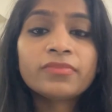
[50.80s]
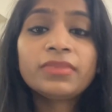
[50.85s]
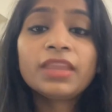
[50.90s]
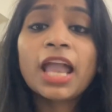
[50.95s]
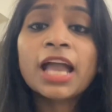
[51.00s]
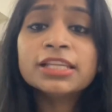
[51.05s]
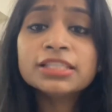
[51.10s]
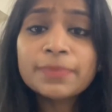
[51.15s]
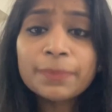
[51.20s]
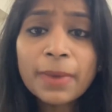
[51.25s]

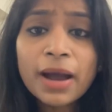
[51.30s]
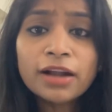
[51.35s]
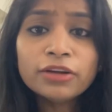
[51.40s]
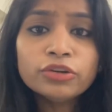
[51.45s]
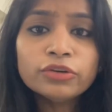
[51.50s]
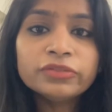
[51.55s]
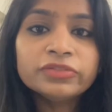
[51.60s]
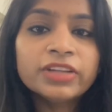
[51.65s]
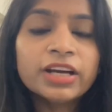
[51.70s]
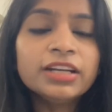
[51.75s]
As a
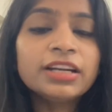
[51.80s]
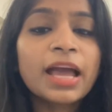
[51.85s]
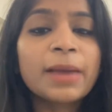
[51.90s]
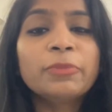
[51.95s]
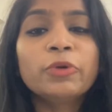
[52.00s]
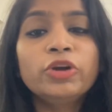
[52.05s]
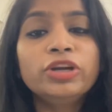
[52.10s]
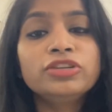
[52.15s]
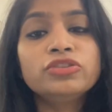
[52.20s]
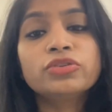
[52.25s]
part of that,
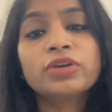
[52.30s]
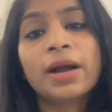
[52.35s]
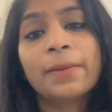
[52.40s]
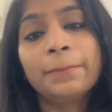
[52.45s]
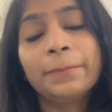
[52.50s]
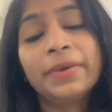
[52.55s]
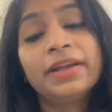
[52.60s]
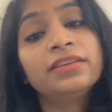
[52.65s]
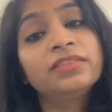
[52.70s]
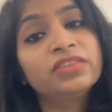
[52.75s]
I'm going to
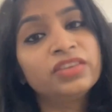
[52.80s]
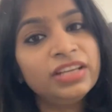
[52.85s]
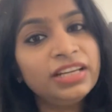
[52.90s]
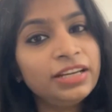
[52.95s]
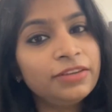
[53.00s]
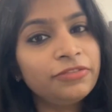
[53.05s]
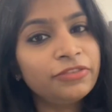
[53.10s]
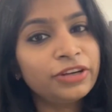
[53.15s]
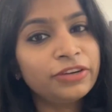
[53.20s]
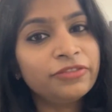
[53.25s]
compare three
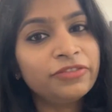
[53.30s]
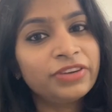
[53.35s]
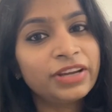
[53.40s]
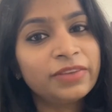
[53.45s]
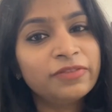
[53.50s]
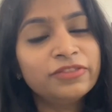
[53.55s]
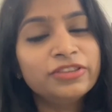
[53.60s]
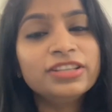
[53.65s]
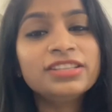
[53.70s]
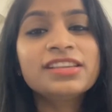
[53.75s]
different
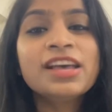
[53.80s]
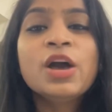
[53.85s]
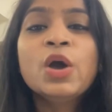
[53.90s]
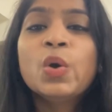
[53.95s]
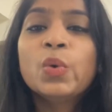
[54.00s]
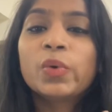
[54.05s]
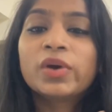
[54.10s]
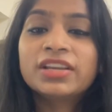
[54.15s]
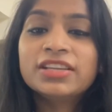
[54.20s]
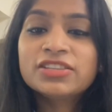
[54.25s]
frameworks.
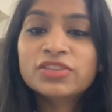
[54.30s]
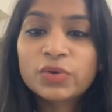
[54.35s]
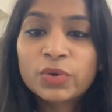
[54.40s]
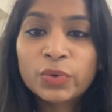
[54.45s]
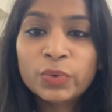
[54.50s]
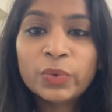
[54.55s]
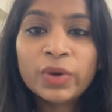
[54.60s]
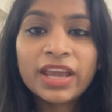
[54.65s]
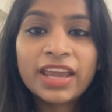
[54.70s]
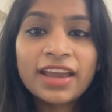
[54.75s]
One is
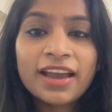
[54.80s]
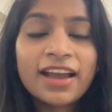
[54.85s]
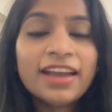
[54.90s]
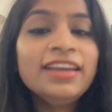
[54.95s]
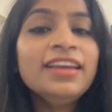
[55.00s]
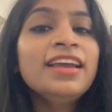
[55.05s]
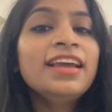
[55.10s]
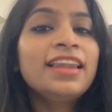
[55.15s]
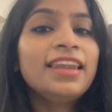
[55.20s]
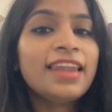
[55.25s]

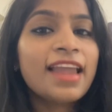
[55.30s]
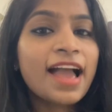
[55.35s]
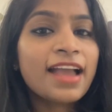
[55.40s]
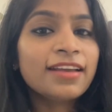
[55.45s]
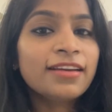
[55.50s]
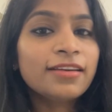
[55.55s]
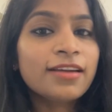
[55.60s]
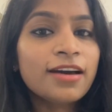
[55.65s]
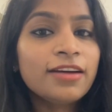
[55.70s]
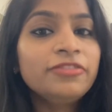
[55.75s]
CrewAI,
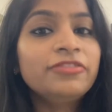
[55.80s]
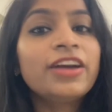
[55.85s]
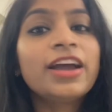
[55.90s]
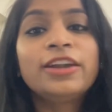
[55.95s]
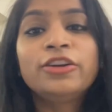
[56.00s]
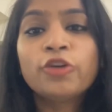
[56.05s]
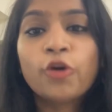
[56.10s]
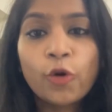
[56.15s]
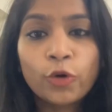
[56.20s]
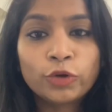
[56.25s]
LangGraph
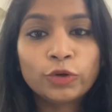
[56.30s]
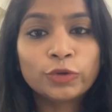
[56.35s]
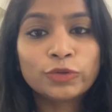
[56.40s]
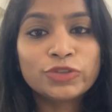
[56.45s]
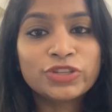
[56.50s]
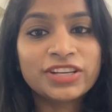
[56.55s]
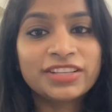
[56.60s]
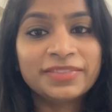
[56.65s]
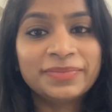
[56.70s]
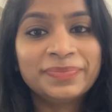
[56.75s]
and
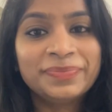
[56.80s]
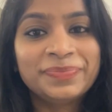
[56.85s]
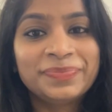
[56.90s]
AutoGen.